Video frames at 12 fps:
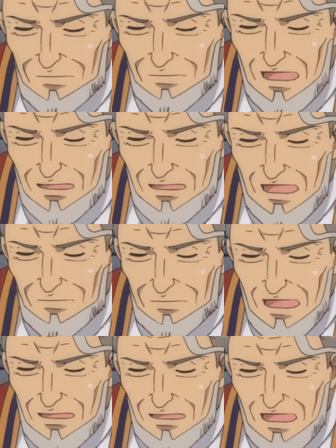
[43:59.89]
He warned her to
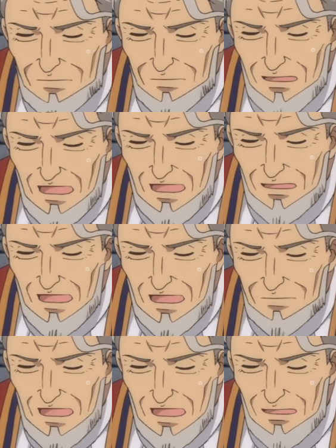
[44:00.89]
be careful of Raphael,